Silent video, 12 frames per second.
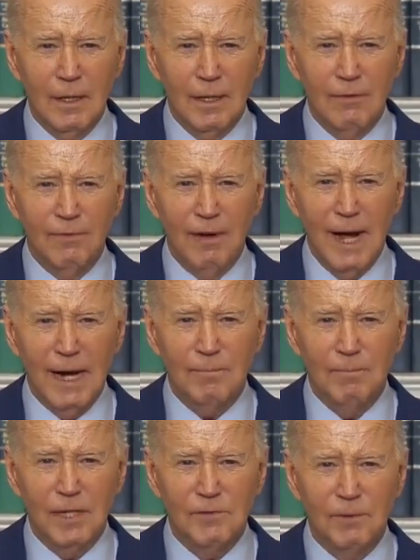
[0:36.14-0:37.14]
In
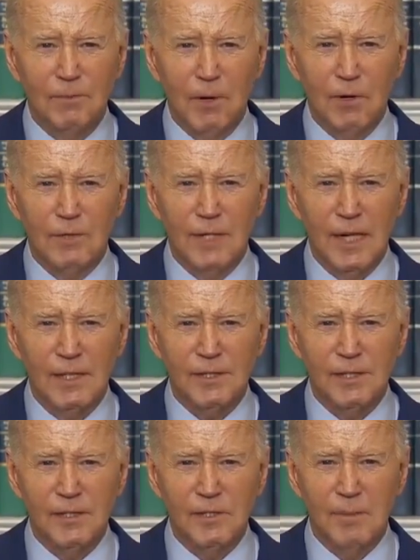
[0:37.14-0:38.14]
fact, peaceful
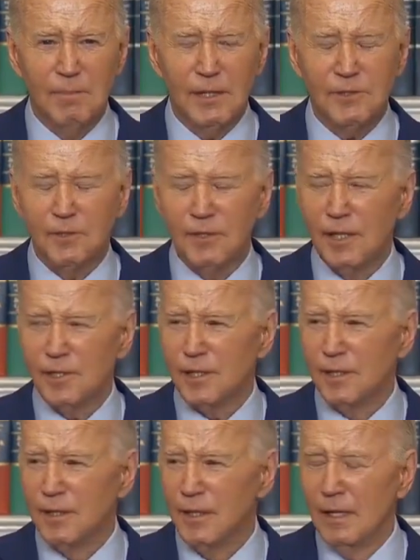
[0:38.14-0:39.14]
protest is in the best
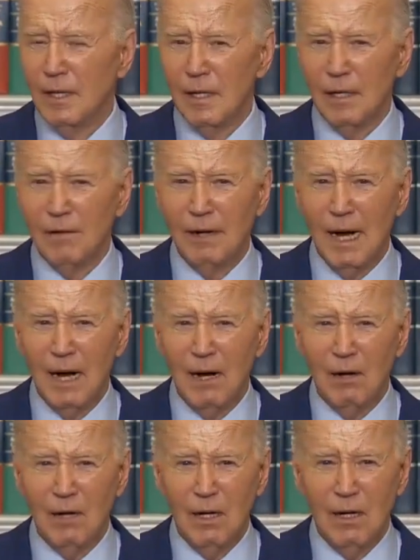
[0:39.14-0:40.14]
tradition of
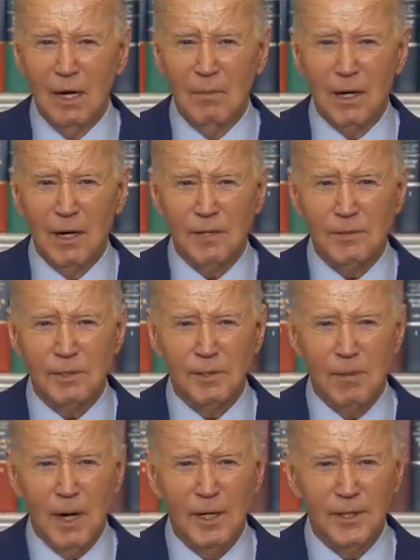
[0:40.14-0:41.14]
how Americans
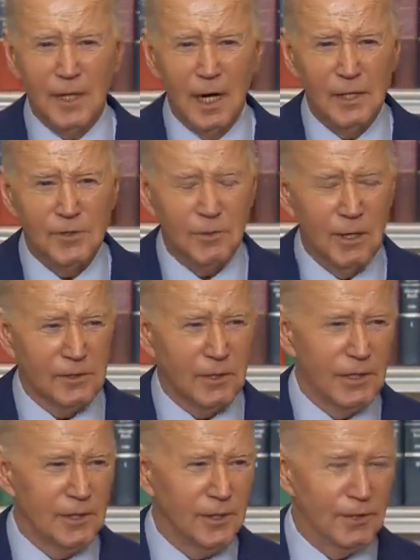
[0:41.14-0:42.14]
respond to
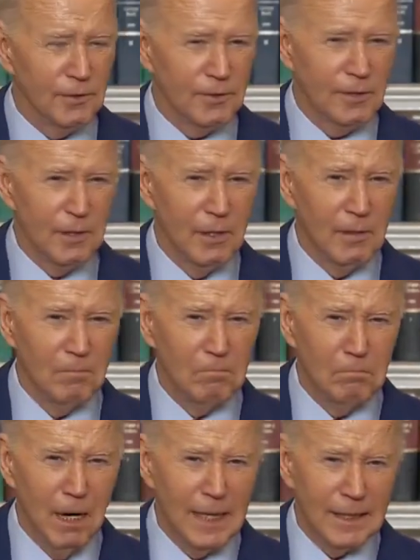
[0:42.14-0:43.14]
consequential issues.
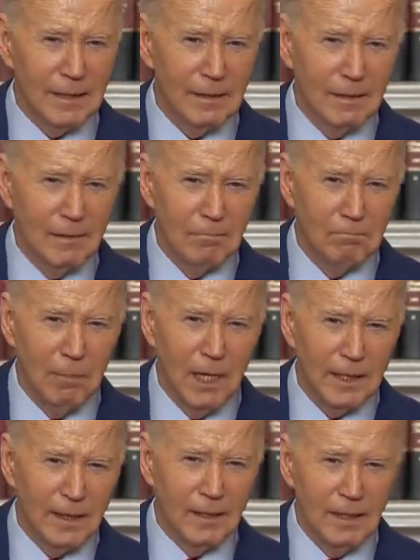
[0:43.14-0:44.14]
But,
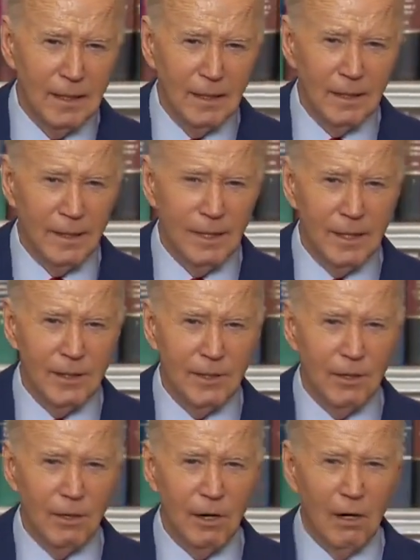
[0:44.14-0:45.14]

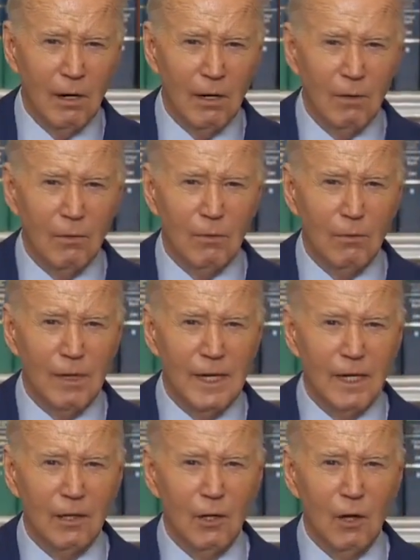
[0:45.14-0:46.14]
neither are
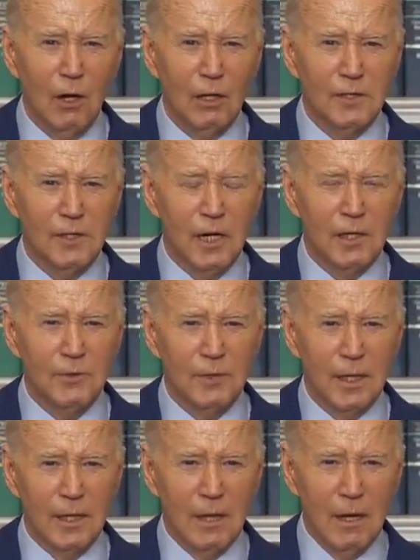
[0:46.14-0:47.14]
we a lawless country.
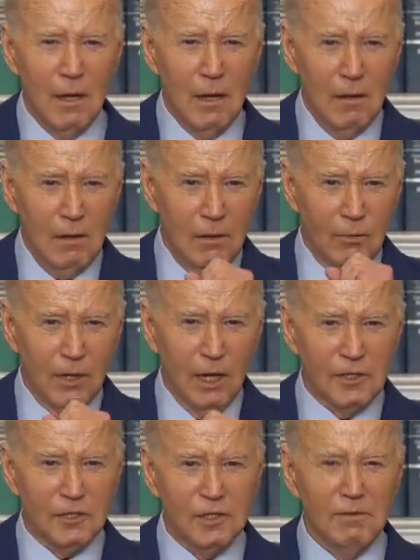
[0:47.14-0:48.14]
We are
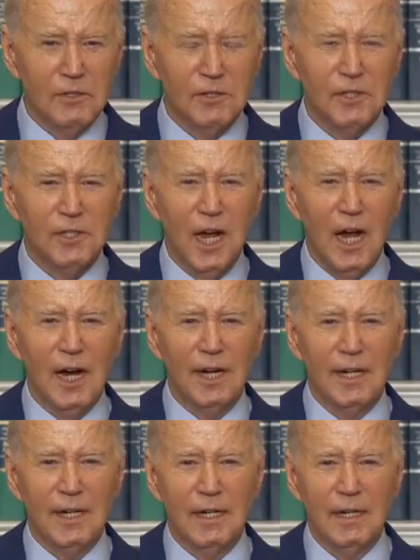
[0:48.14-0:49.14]
a civil
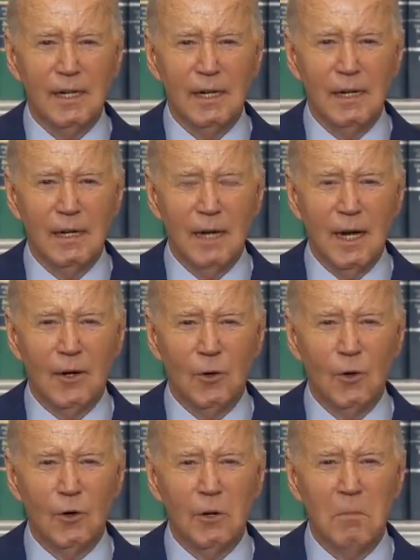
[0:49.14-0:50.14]
society, and
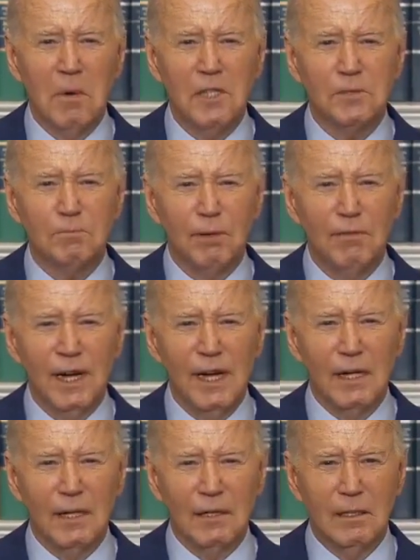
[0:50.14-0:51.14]
order must
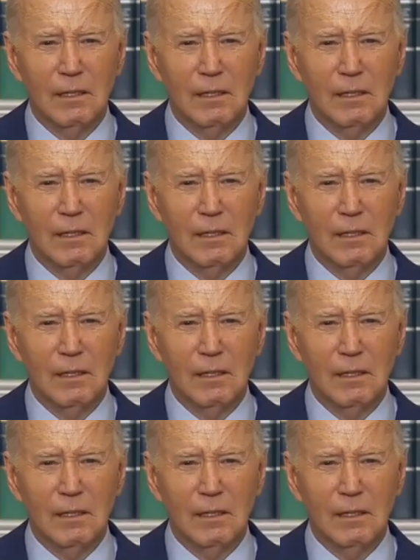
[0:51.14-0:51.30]
prevail.